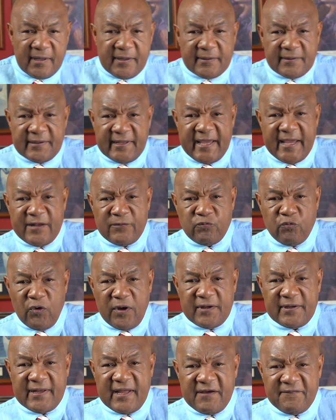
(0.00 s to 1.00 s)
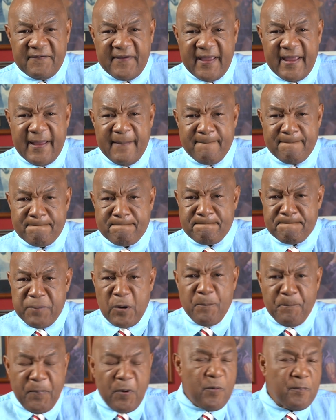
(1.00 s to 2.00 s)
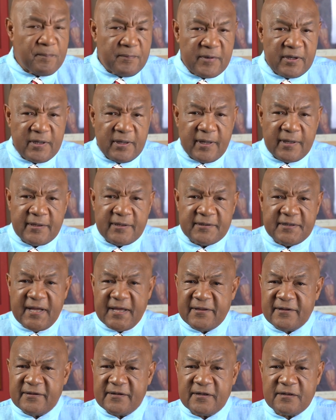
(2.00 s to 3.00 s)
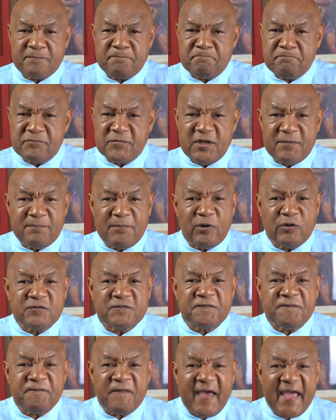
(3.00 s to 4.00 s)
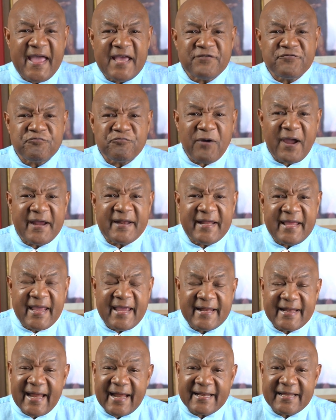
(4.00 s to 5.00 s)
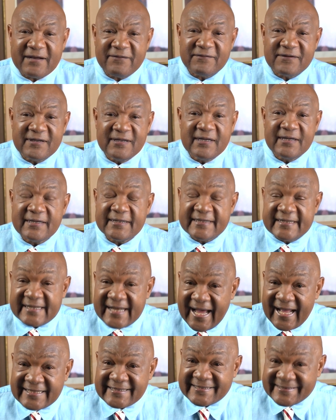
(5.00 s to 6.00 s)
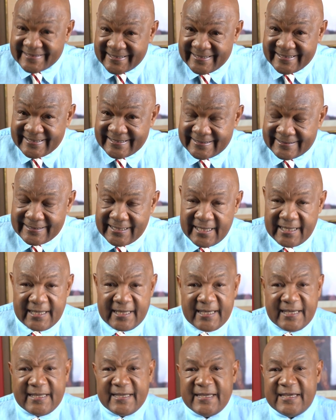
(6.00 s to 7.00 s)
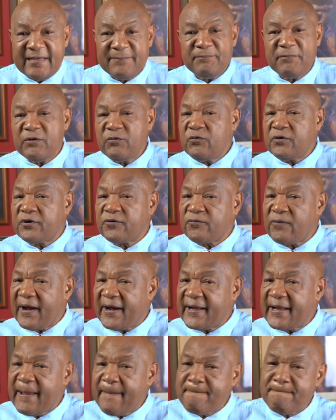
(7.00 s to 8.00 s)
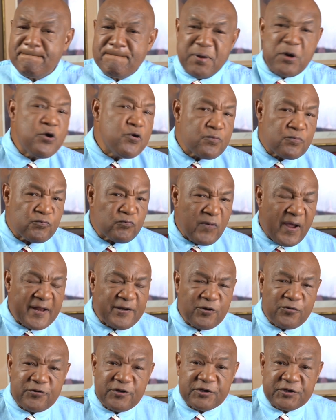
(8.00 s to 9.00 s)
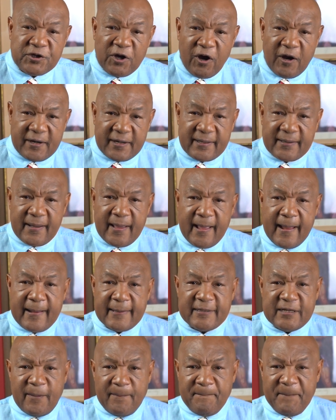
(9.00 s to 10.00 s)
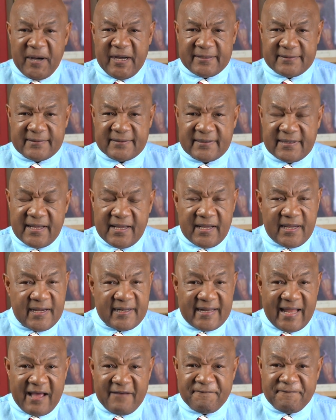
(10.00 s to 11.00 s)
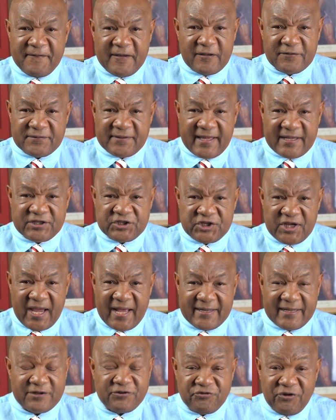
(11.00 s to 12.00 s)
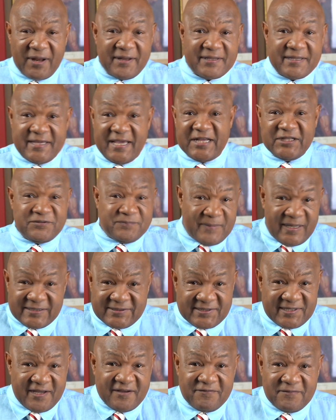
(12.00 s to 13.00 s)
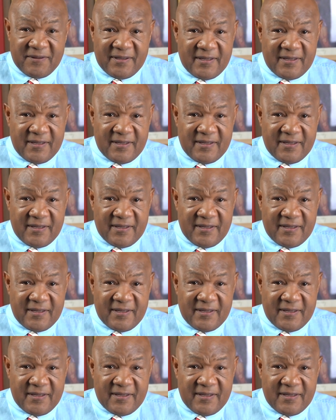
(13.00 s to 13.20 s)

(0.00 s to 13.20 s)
laid one left hand, boom, boom, and another, the most fast right hand I'd ever not seen. He hit me with a right hand, boom, right on the target, the button, and I felt that shot. I tried to catch myself,